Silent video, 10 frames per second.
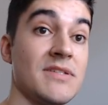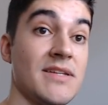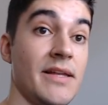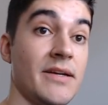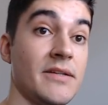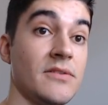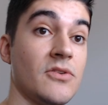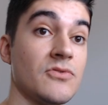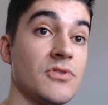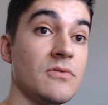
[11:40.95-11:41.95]
selected
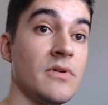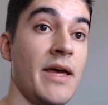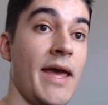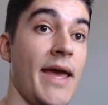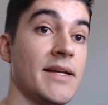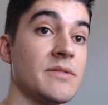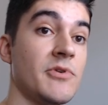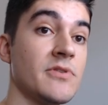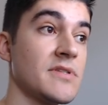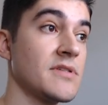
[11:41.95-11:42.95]
console,
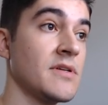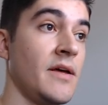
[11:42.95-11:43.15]
Xbox.